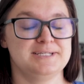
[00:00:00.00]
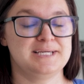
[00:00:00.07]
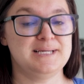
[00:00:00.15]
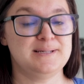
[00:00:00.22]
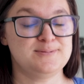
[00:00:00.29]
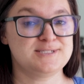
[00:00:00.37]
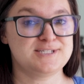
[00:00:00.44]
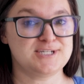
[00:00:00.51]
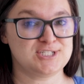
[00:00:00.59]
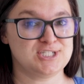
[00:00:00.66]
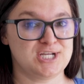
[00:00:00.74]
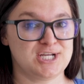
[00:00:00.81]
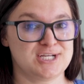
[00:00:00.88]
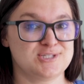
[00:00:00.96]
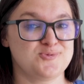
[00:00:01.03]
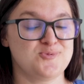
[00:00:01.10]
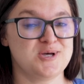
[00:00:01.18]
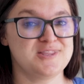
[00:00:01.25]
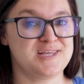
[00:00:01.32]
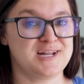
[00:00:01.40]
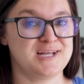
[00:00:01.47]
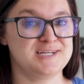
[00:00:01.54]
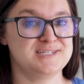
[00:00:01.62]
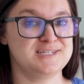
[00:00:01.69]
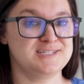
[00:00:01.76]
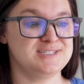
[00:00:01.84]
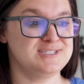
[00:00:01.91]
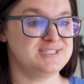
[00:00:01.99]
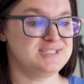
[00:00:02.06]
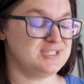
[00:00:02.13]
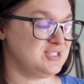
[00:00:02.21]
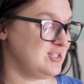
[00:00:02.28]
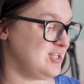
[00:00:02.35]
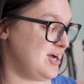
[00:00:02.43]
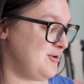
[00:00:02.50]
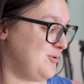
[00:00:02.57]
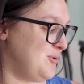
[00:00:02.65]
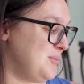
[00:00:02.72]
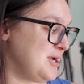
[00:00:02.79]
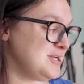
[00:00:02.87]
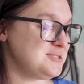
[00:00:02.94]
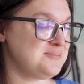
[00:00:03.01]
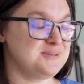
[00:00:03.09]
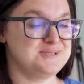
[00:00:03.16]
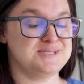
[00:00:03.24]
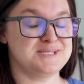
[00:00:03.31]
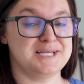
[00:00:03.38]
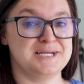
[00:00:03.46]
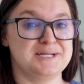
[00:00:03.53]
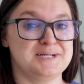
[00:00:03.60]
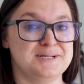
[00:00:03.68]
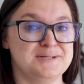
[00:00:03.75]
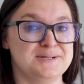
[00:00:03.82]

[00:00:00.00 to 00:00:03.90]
keep stitching. It's one that I stitch a lot while my husband's like